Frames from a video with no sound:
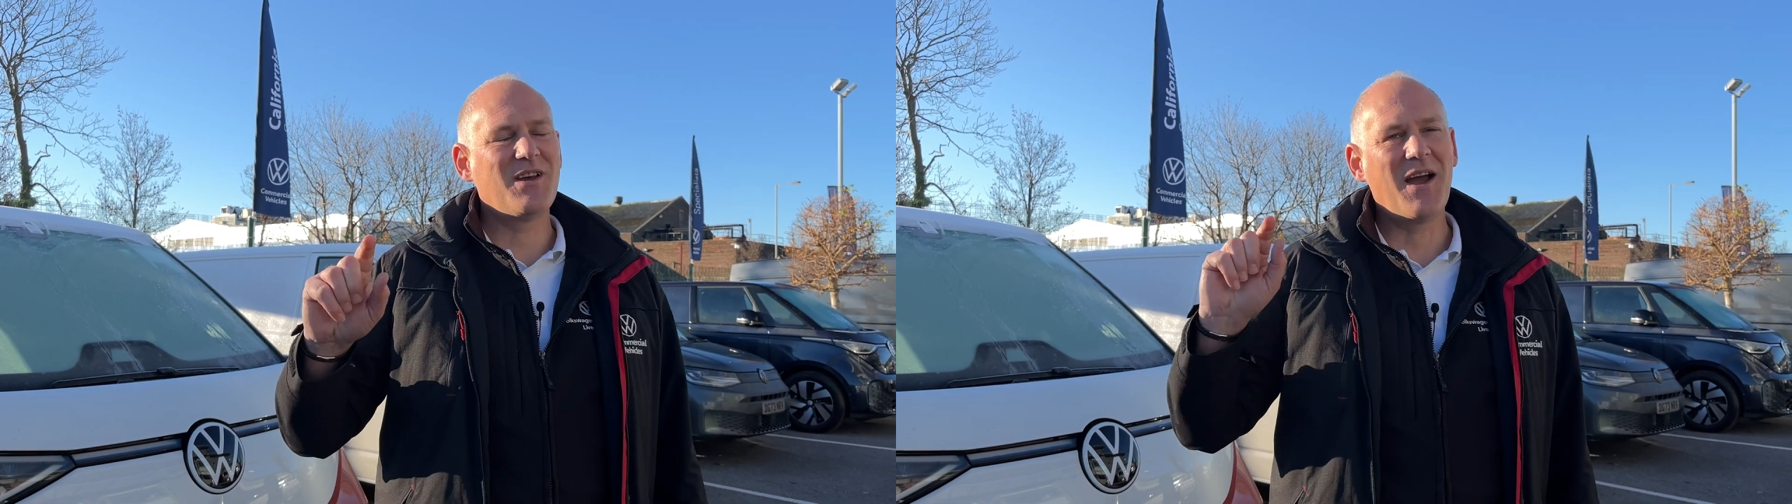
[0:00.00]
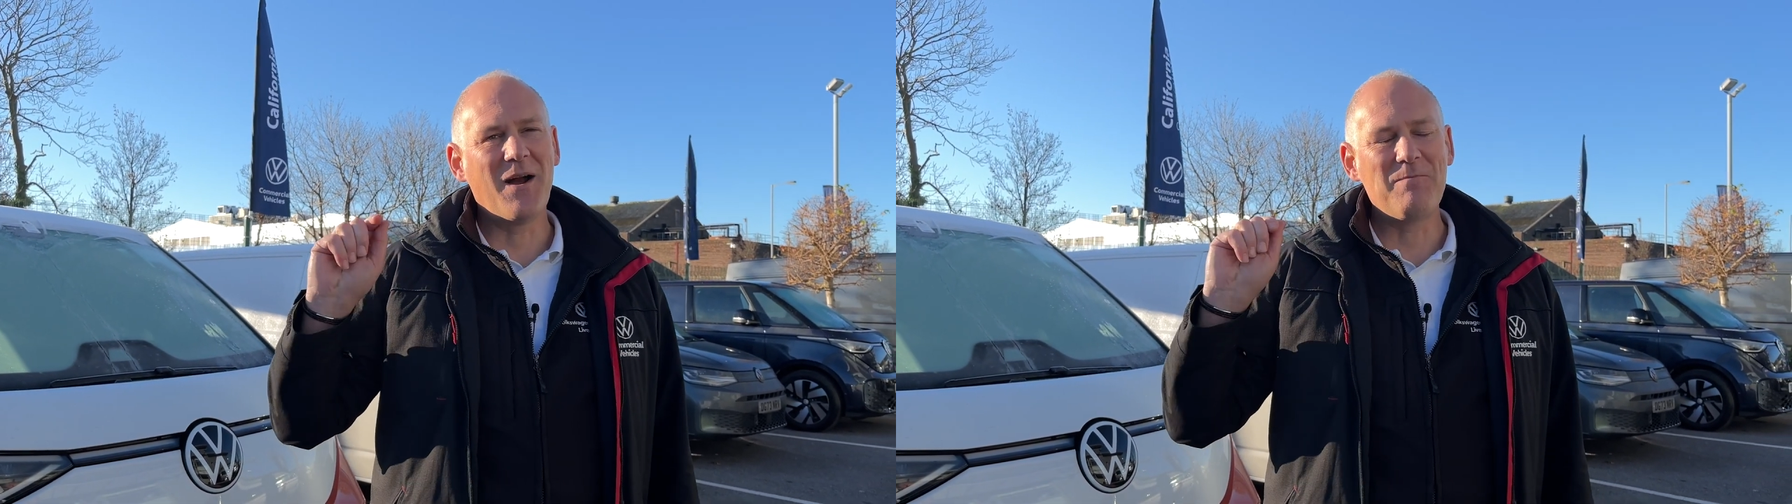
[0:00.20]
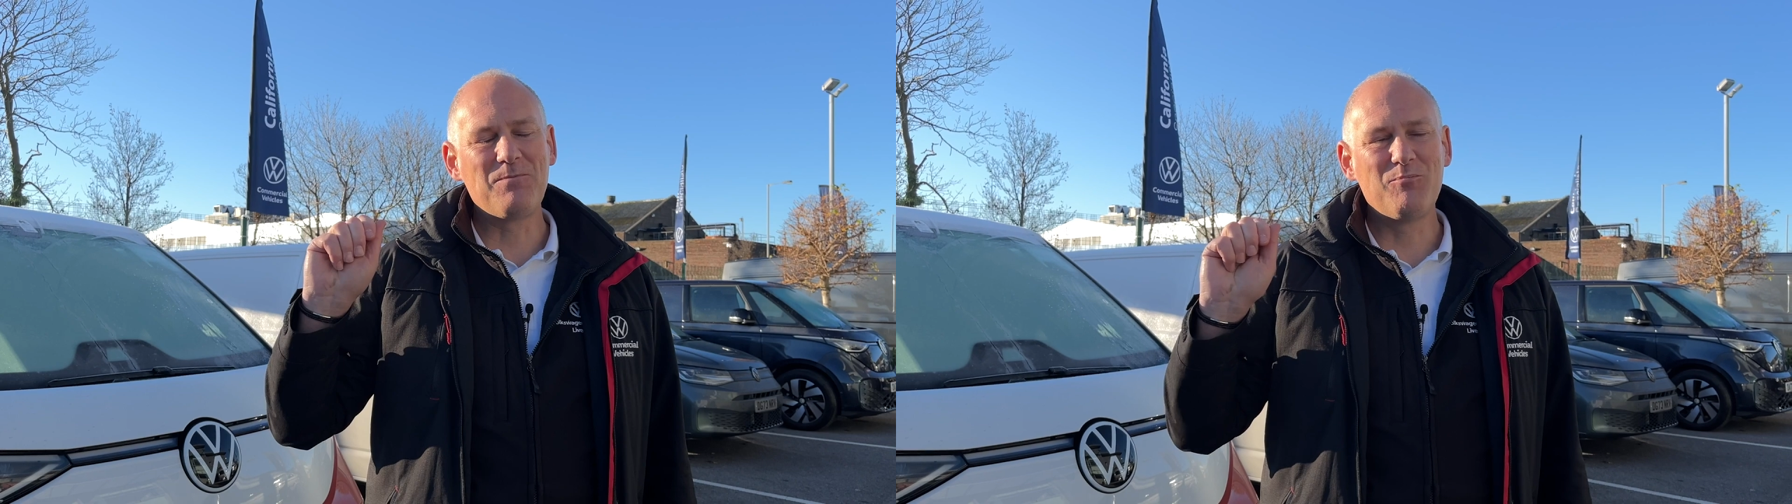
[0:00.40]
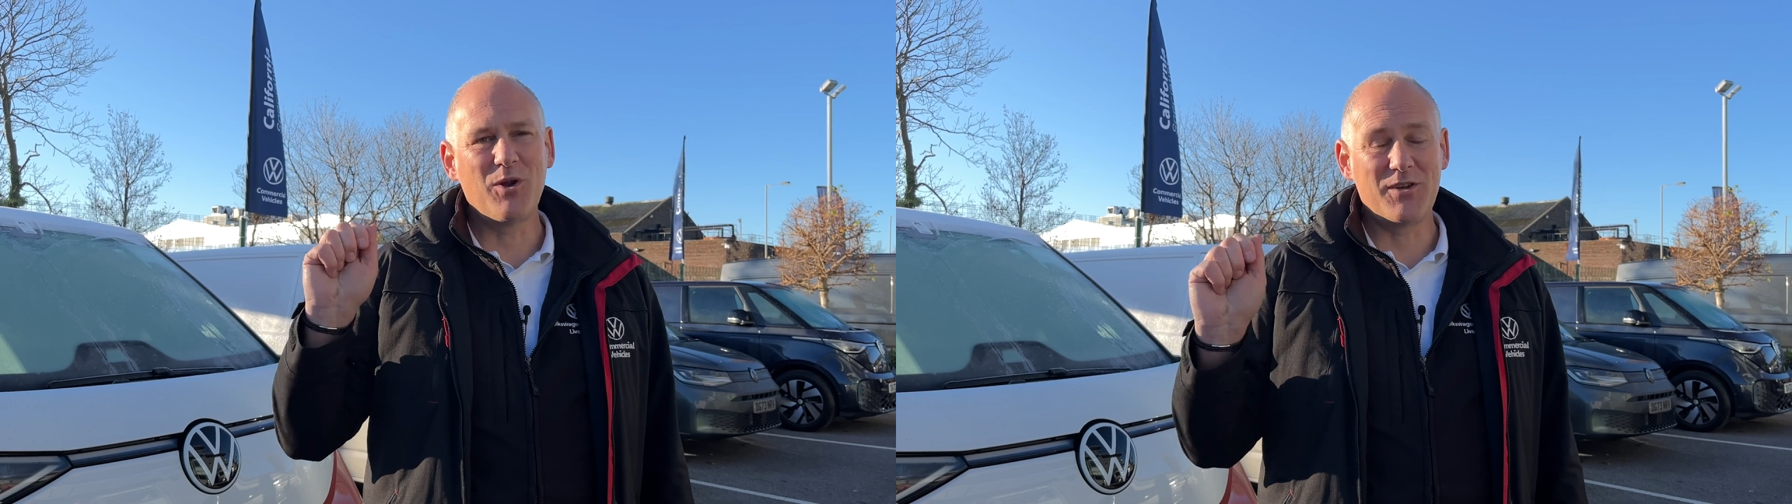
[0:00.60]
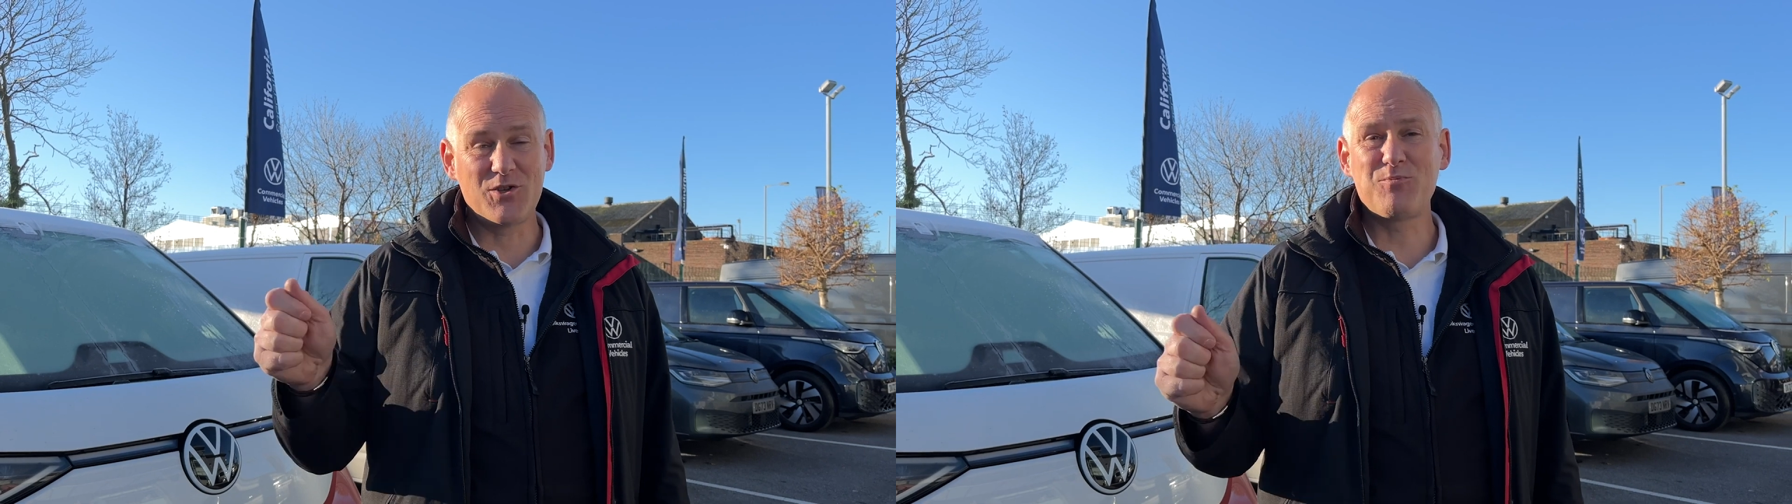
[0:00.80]
but
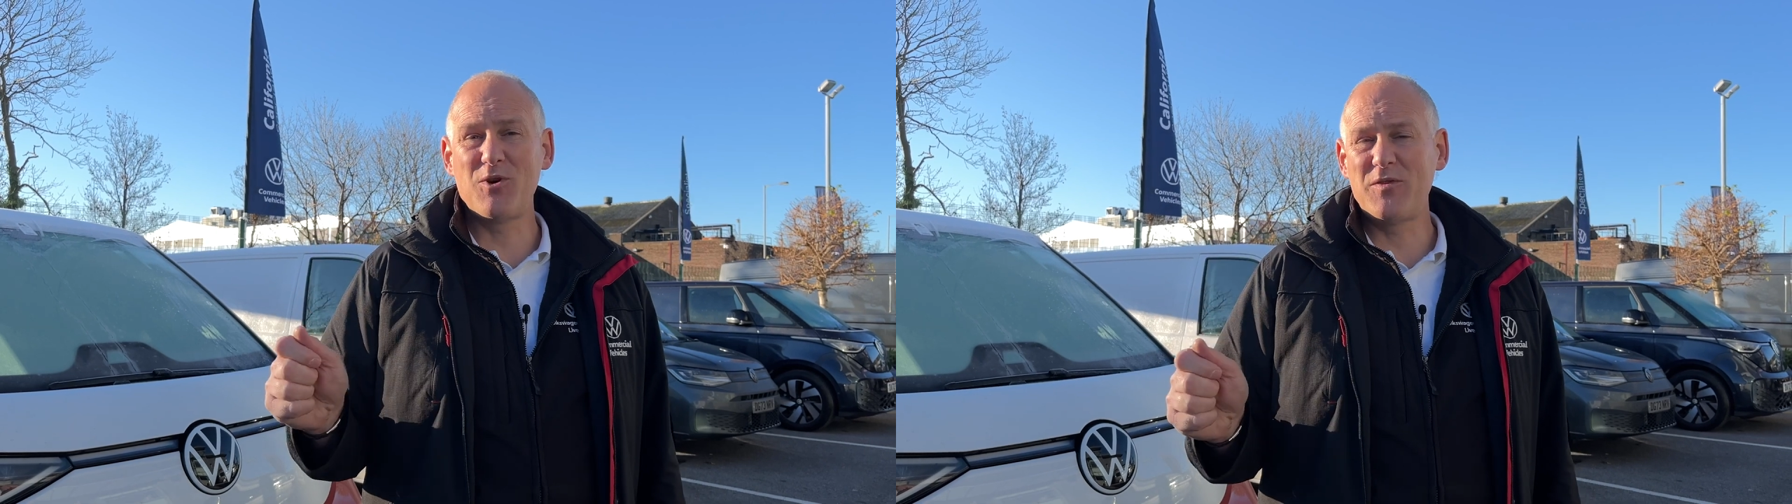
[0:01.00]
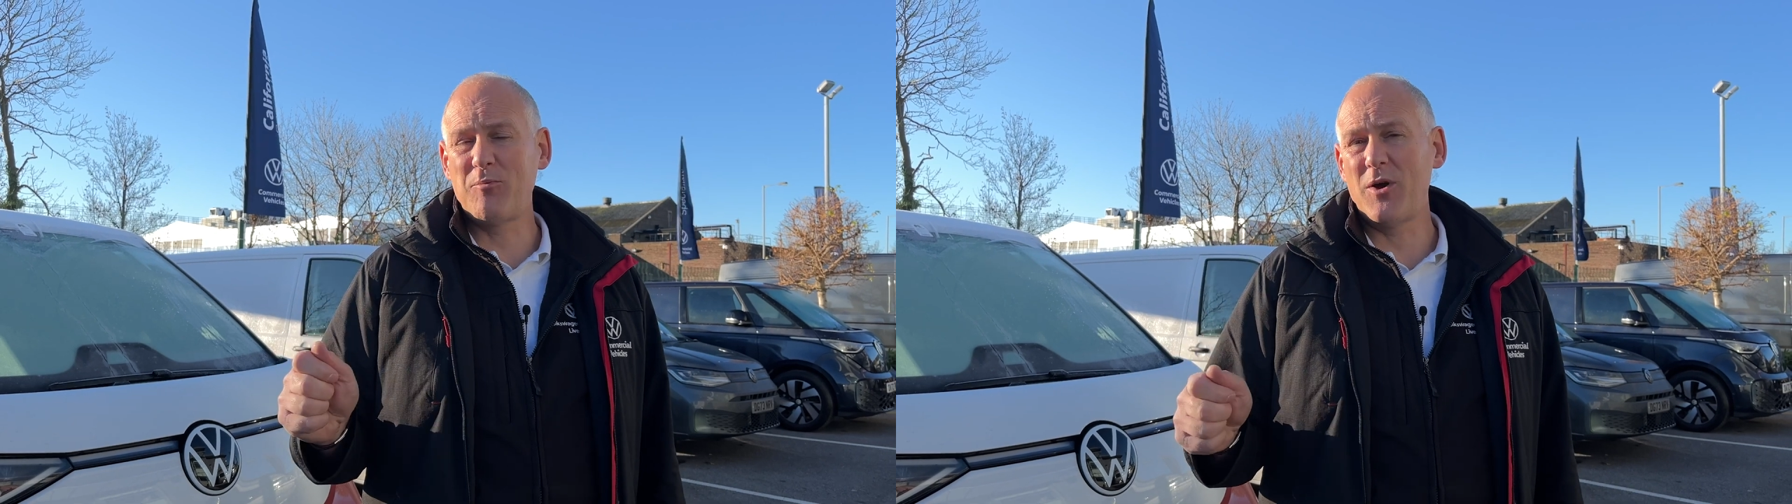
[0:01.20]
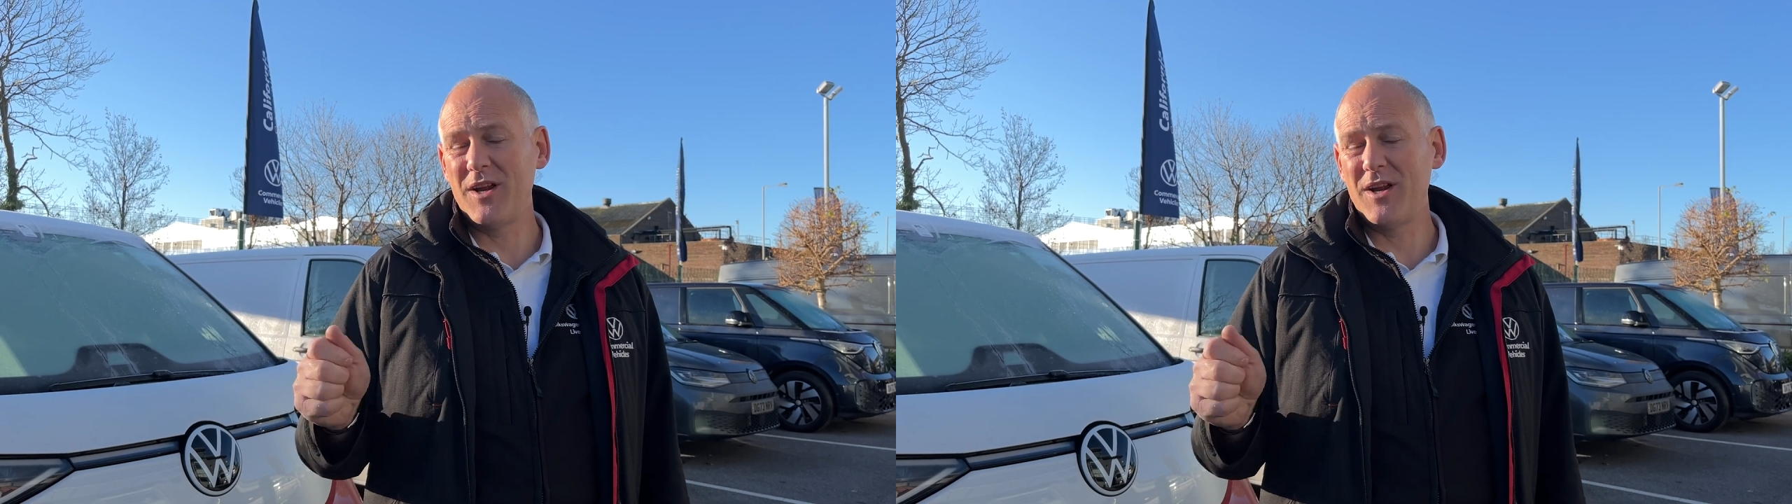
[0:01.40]
it does prove the point,